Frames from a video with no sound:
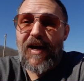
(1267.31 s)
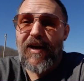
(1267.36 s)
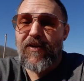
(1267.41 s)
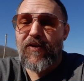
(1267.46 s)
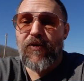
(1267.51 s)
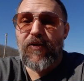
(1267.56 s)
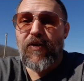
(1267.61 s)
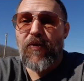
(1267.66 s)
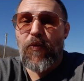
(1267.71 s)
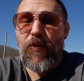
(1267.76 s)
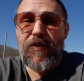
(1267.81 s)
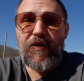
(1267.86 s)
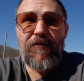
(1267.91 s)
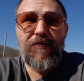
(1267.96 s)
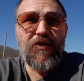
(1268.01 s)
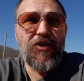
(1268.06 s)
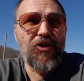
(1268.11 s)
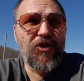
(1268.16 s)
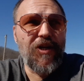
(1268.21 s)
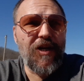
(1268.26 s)
or it wouldn't have
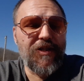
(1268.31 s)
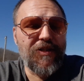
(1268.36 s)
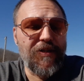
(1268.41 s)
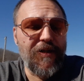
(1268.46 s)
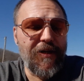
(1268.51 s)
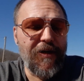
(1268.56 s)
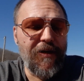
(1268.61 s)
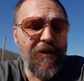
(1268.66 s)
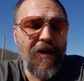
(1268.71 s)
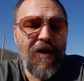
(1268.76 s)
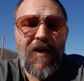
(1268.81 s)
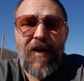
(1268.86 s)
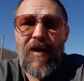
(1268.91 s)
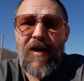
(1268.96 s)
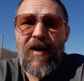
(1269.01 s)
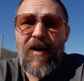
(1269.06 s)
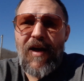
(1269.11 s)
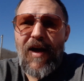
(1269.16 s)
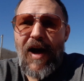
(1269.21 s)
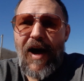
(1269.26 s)
suggested it.
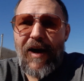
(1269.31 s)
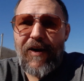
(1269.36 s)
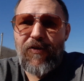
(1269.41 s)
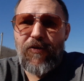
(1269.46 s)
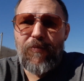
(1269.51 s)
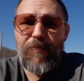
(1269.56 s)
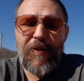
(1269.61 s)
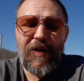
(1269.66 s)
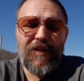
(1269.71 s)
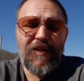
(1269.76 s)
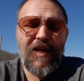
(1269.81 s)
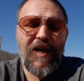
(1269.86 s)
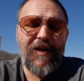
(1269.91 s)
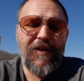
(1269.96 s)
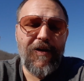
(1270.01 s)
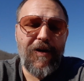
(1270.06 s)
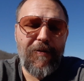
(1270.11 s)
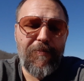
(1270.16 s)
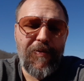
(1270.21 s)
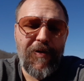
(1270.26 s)
I don't pick that
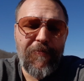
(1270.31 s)
up.